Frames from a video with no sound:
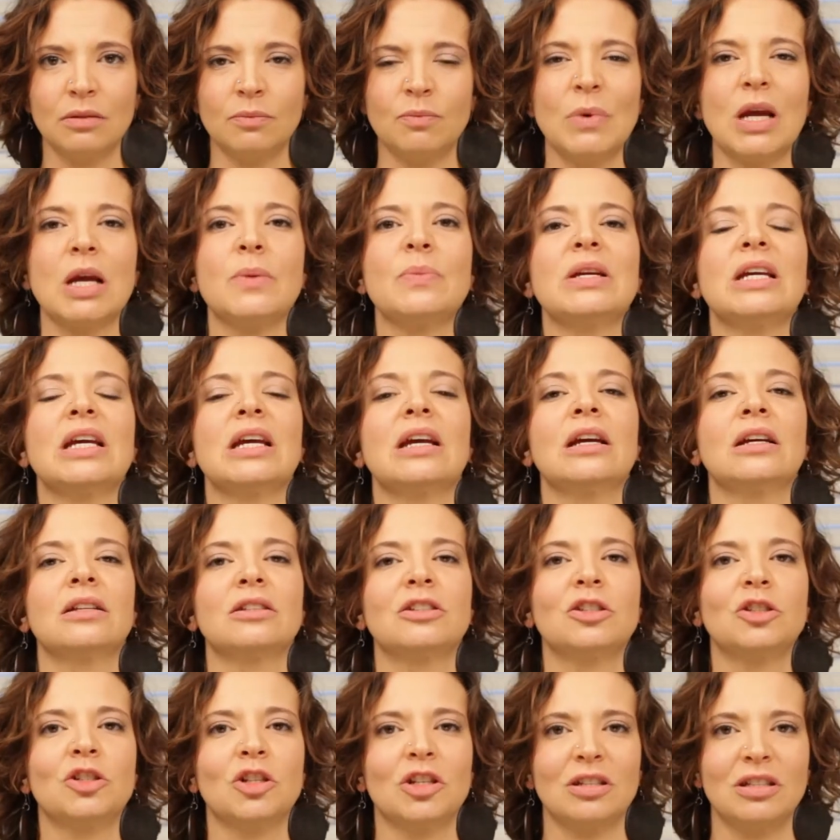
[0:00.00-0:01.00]
Maybe
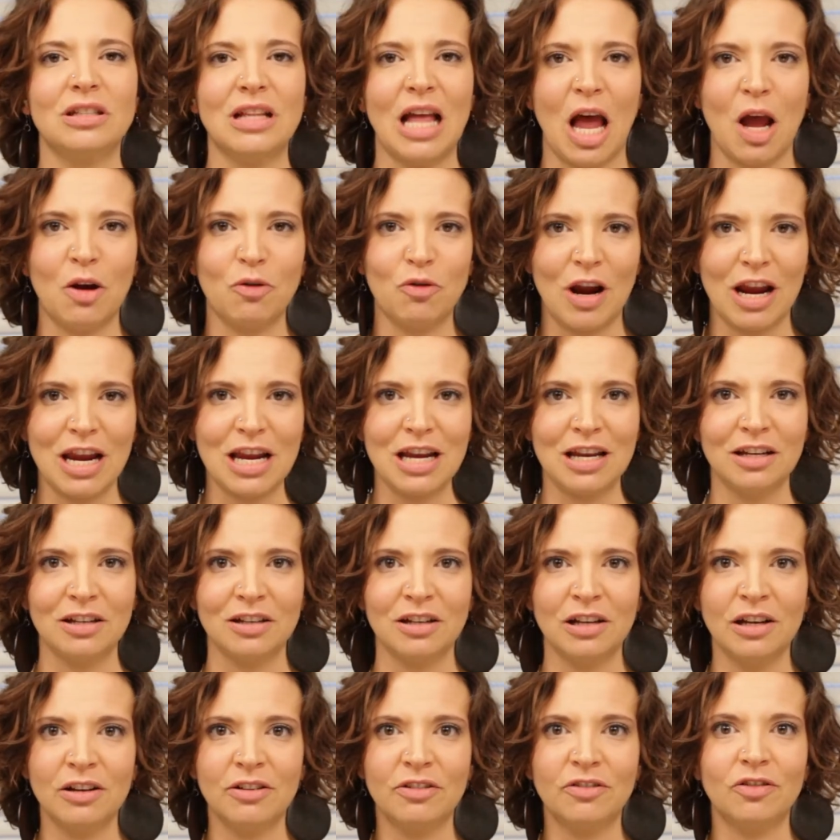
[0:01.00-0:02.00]
it's just not right
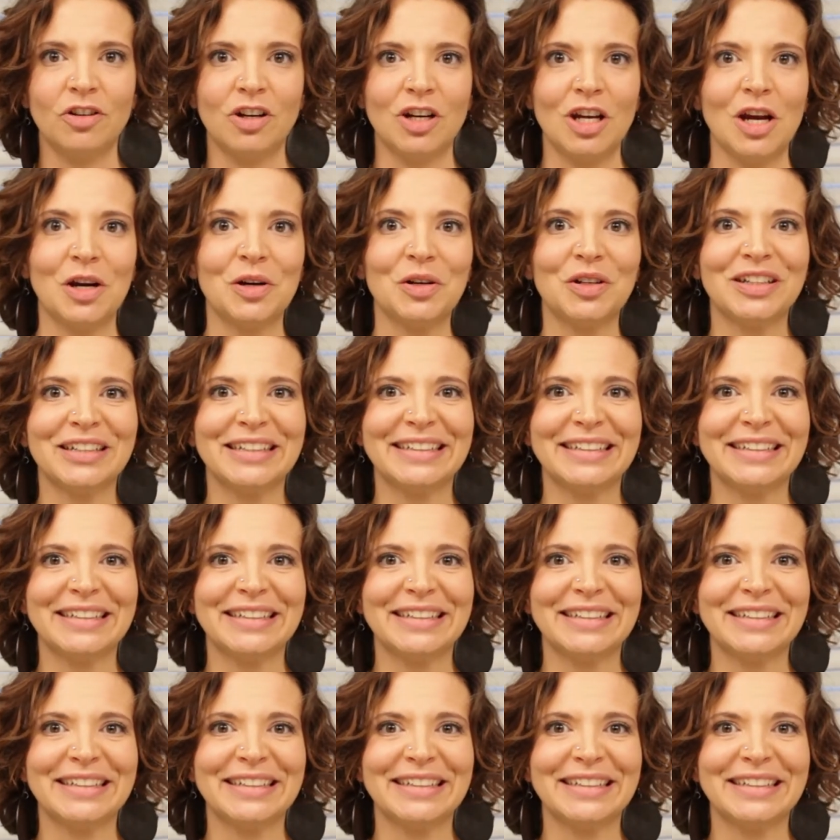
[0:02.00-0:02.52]
for you.